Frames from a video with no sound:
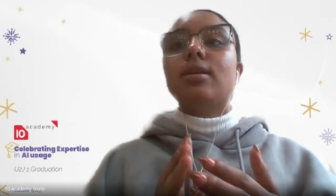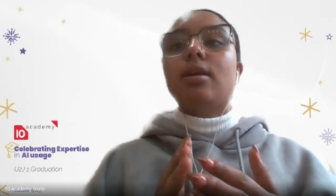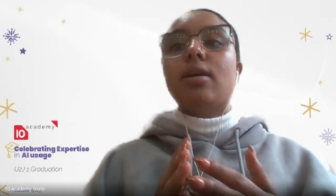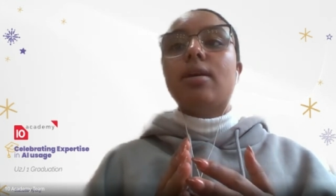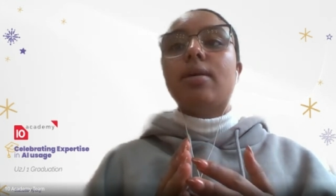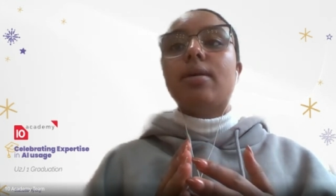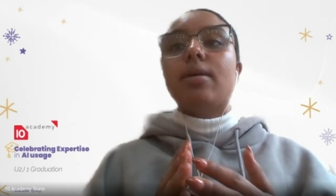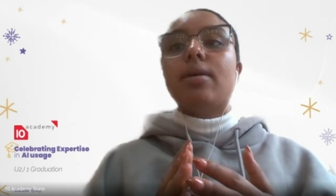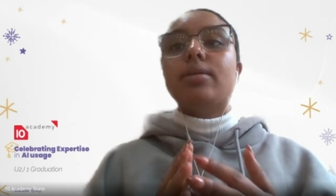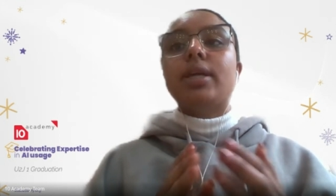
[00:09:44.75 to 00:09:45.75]
uh,
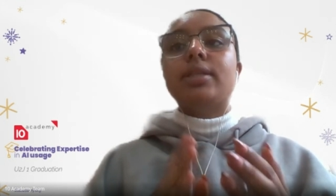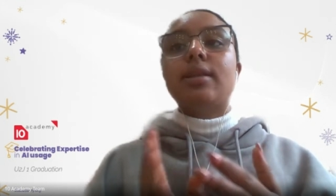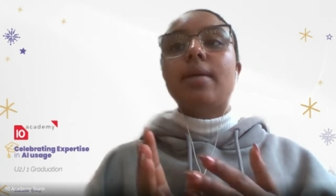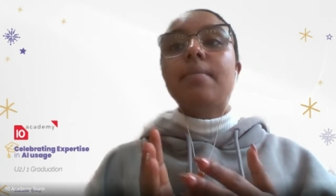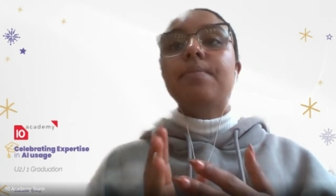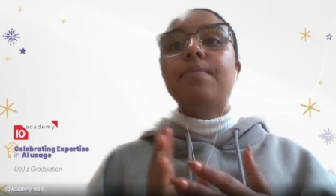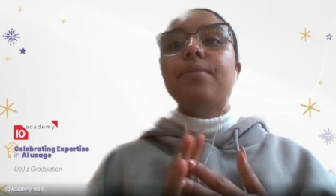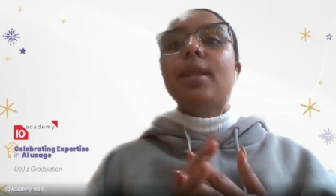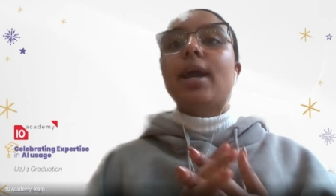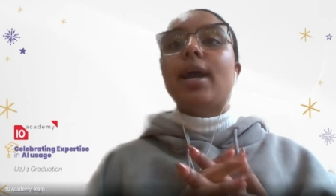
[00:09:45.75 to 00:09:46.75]
text them
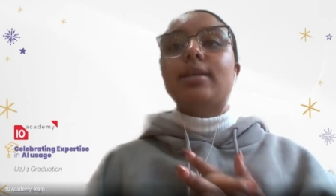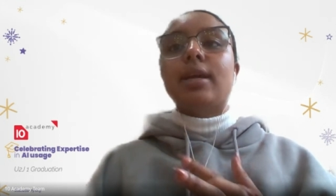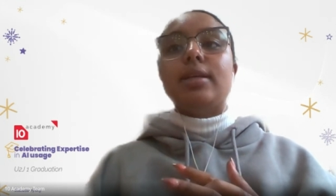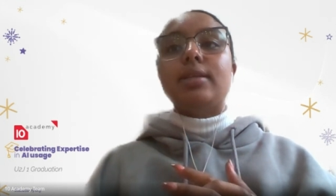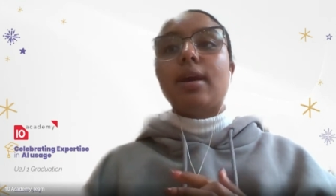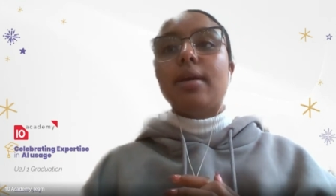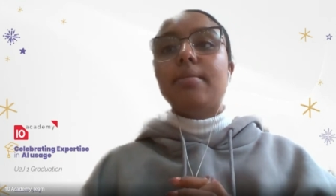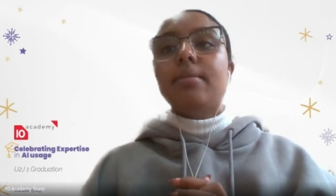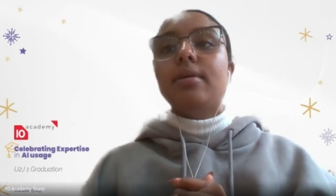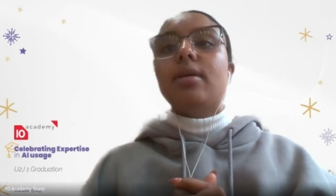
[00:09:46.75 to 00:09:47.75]
at any time,
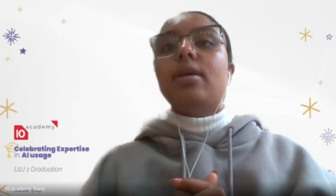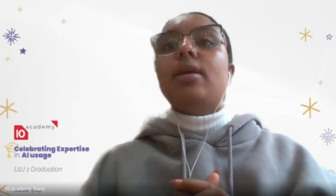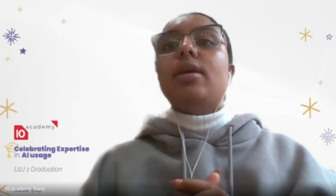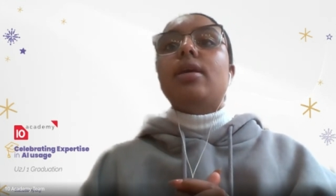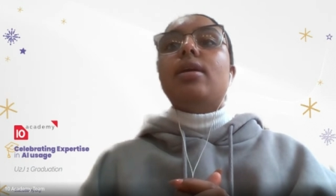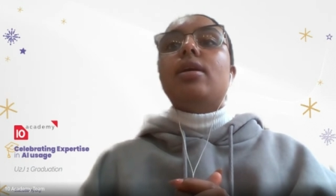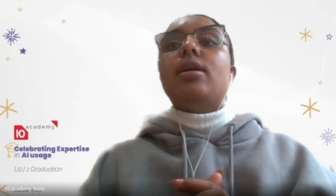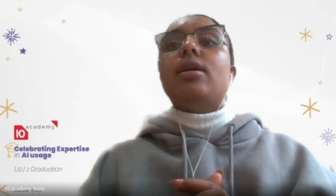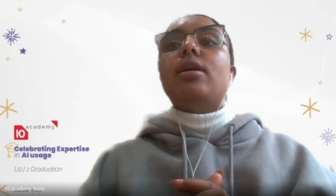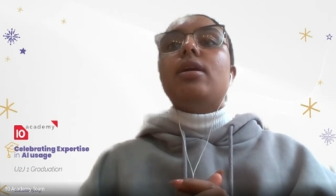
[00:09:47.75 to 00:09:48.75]

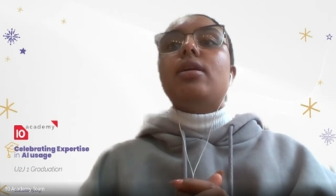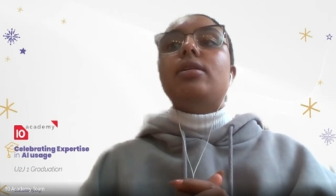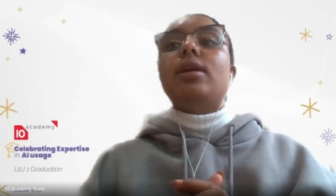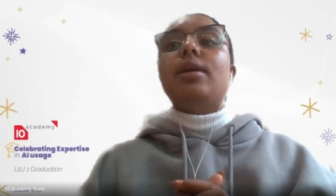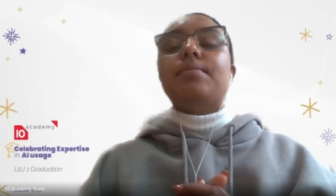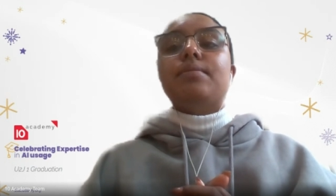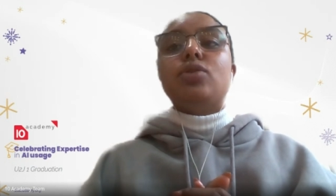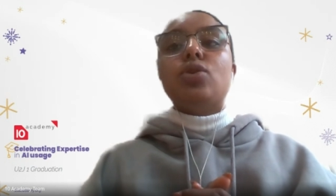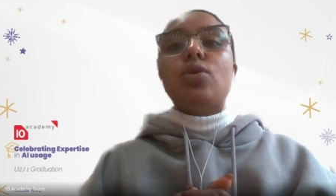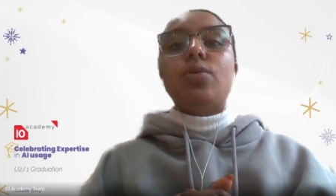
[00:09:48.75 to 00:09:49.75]
and yeah,
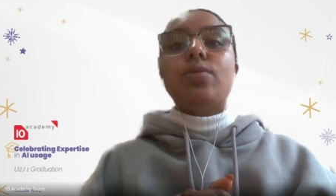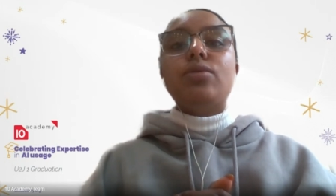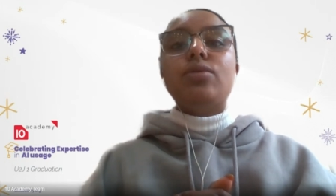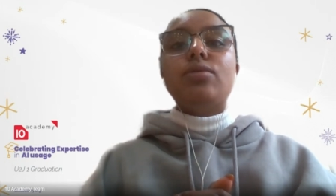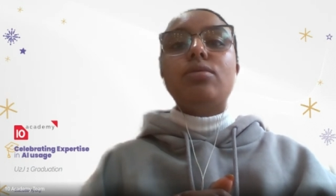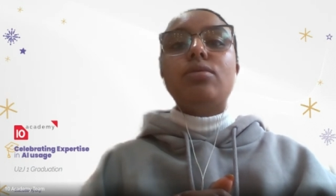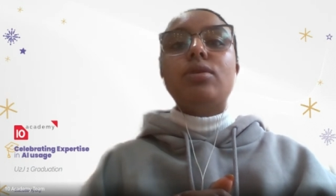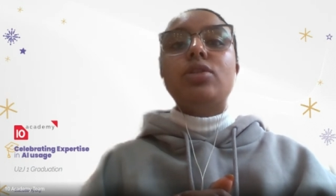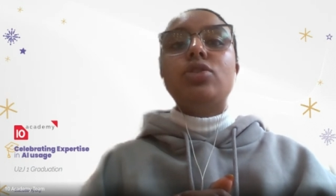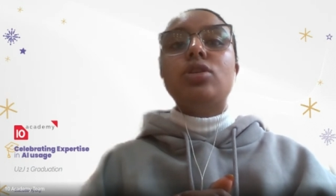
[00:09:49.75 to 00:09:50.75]
so you
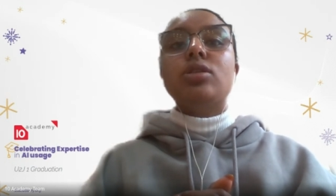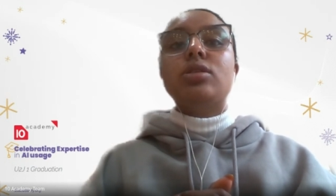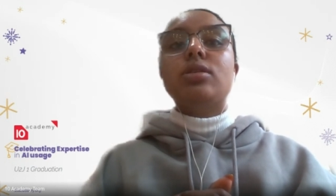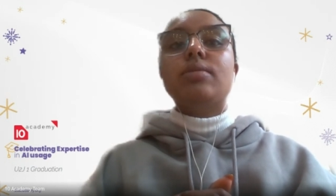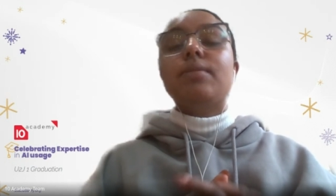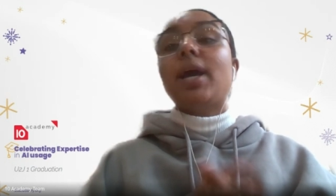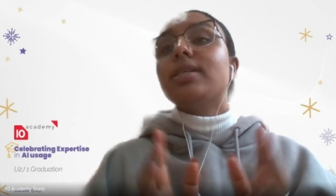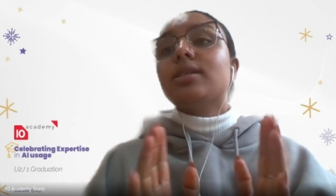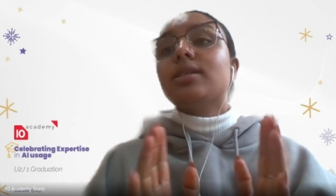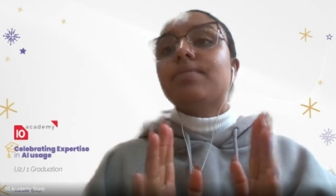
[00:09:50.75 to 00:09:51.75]
can just
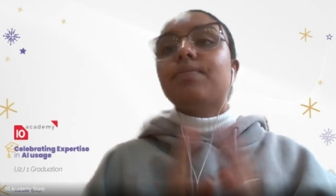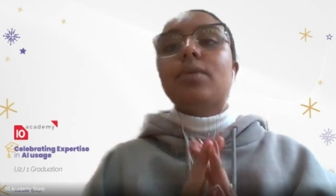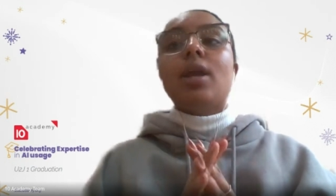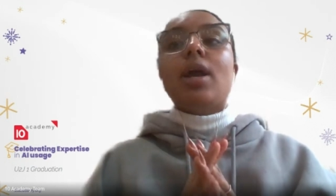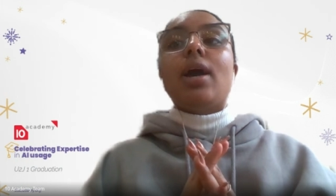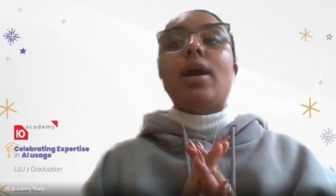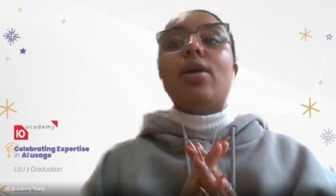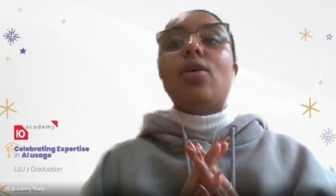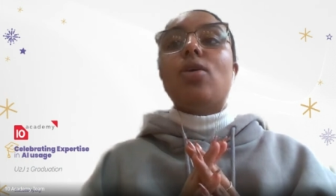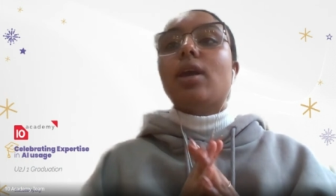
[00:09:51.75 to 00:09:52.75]
ask.
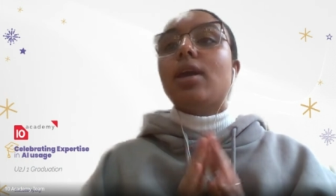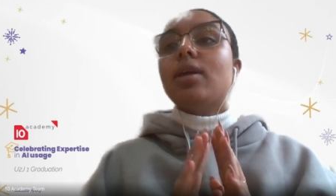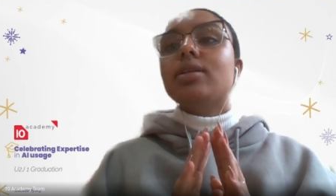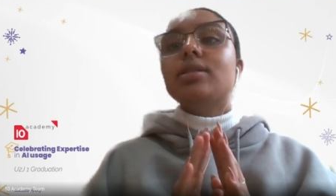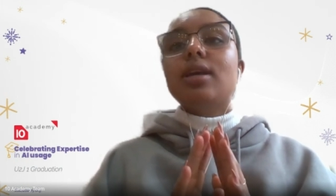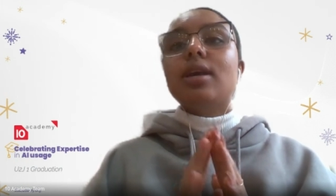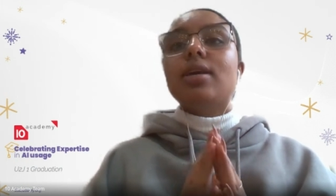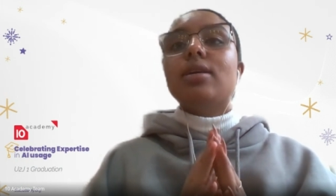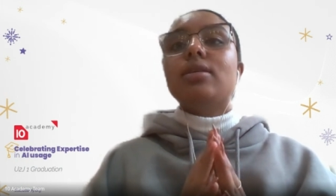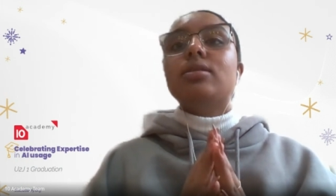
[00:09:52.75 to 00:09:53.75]
Uh, all I can say
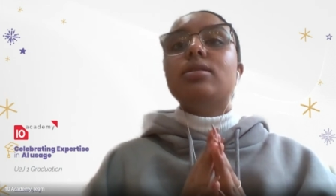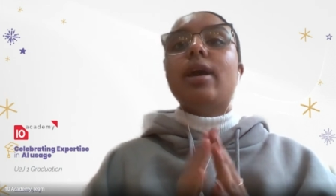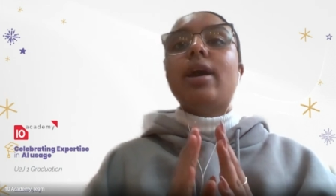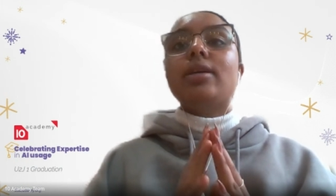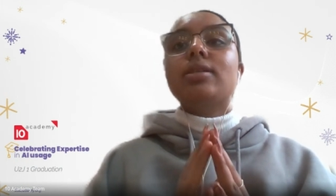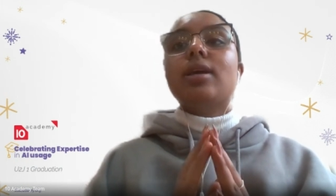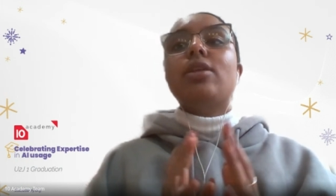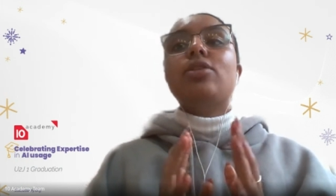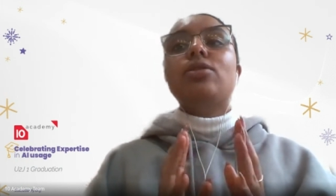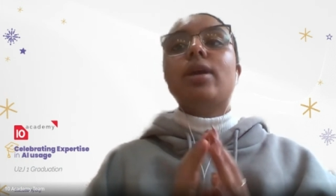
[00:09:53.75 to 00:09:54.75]
is ask,
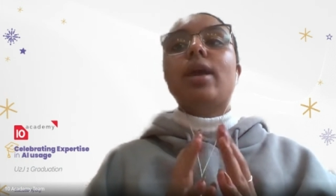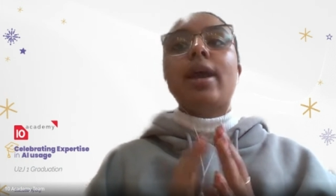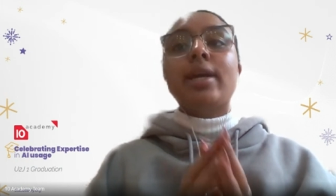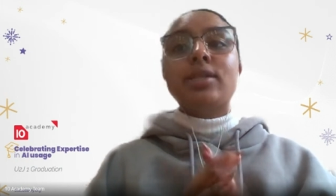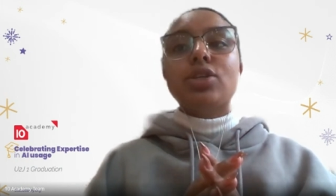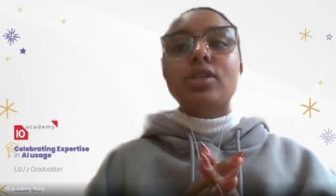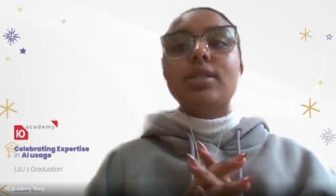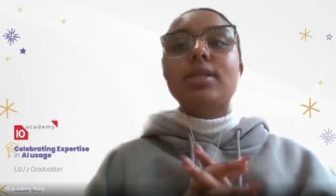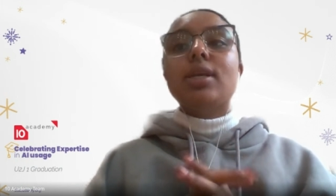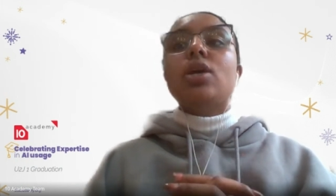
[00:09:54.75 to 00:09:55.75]
and you'll get
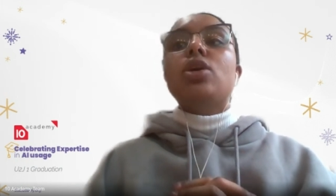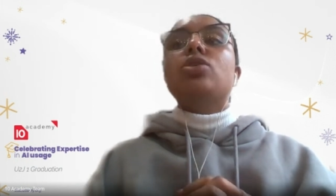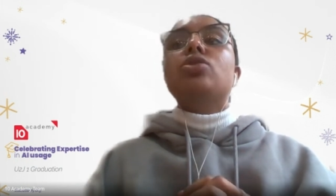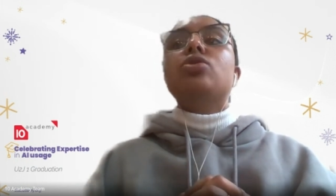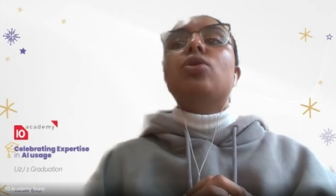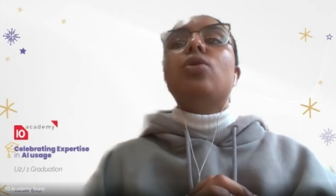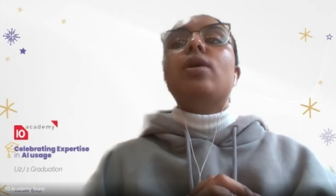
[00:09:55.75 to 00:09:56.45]
answers. So,